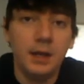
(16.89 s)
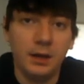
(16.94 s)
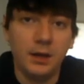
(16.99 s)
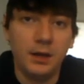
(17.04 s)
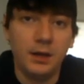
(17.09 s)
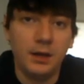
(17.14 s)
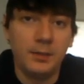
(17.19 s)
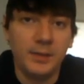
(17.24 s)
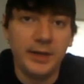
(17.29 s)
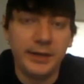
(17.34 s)

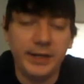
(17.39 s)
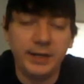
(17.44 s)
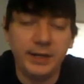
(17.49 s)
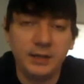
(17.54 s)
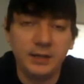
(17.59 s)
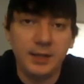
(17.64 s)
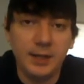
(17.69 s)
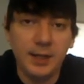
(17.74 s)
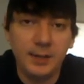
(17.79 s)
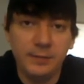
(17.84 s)
I
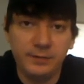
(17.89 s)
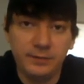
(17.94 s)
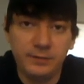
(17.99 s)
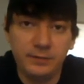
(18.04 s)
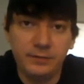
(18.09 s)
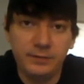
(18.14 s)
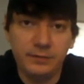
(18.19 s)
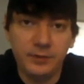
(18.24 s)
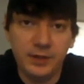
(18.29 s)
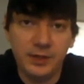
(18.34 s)
got the game
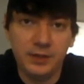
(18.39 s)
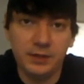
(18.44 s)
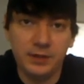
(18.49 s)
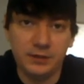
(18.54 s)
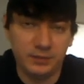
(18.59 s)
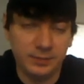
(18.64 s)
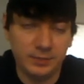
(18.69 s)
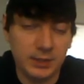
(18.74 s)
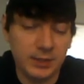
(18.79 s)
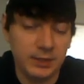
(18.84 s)
for free
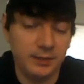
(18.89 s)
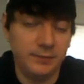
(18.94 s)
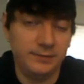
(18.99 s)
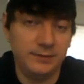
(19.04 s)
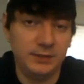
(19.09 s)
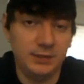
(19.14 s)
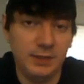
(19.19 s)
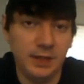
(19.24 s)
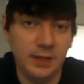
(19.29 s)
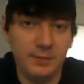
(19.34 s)
as part
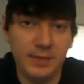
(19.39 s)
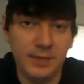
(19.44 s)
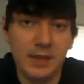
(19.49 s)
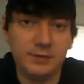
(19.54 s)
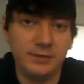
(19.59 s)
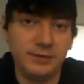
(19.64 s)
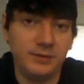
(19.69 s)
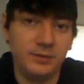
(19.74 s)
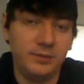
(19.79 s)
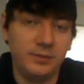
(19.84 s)
of the
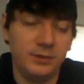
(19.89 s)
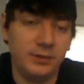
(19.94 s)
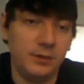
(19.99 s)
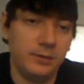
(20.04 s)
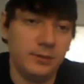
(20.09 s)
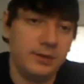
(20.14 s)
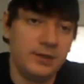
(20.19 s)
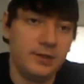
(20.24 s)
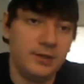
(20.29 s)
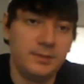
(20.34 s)
Ambassador
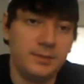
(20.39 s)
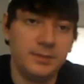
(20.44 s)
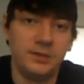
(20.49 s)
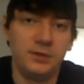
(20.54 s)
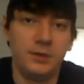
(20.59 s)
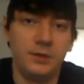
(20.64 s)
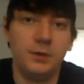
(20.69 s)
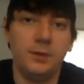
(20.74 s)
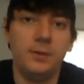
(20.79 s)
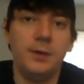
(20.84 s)
program,
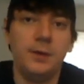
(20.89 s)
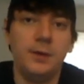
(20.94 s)
so